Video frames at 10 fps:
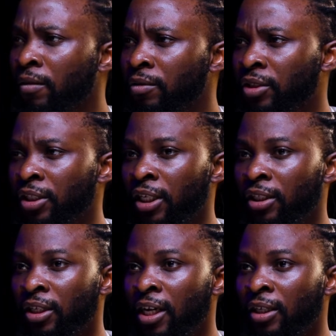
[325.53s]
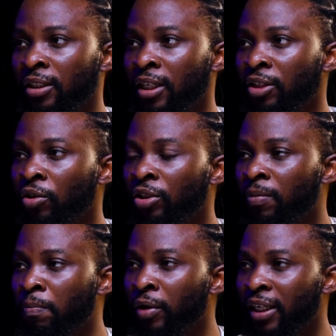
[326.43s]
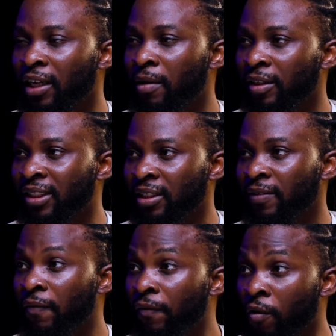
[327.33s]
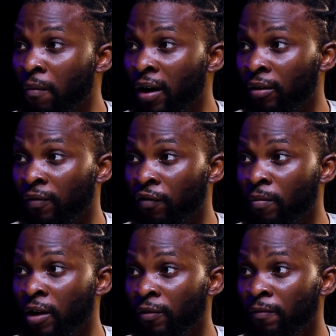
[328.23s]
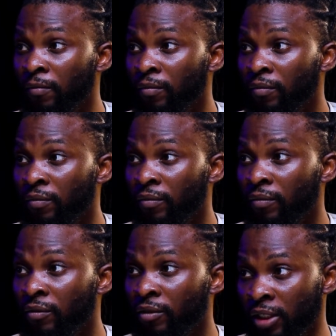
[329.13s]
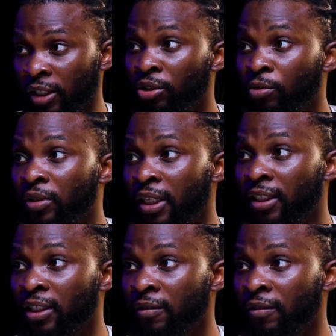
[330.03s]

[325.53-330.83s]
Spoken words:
You see, they are not bothered about formal in the school setting.